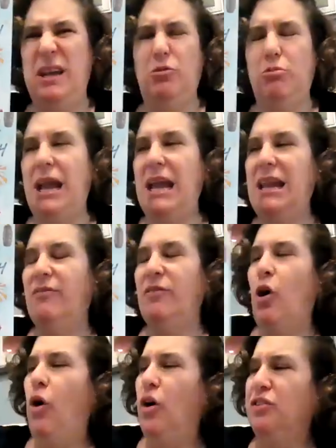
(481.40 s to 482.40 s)
creative in
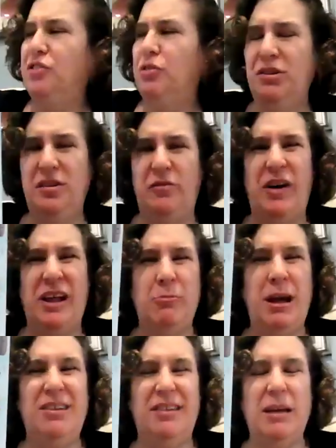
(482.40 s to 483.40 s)
all sorts of fun
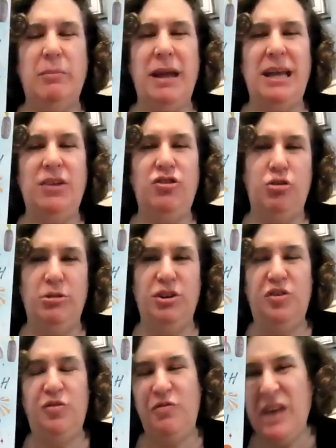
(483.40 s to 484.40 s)
ways, like making
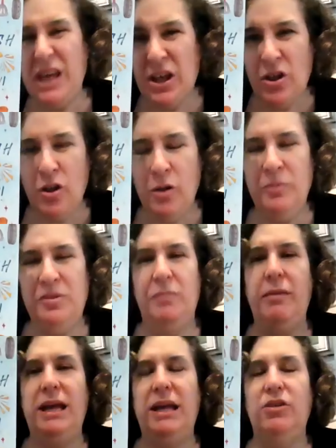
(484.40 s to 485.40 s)
Jewish films and
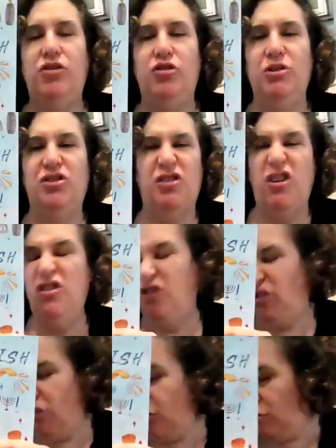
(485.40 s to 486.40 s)
making Jewish
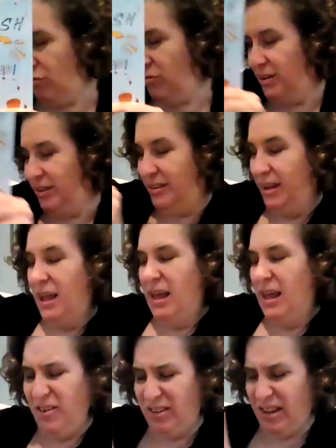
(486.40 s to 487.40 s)
cartoons.
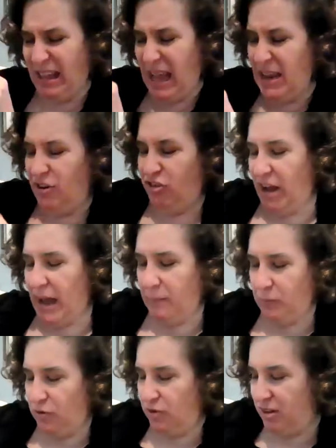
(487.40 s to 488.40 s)
There's like eight
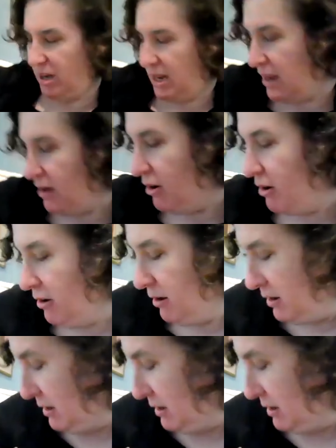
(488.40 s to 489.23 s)
chapters in here.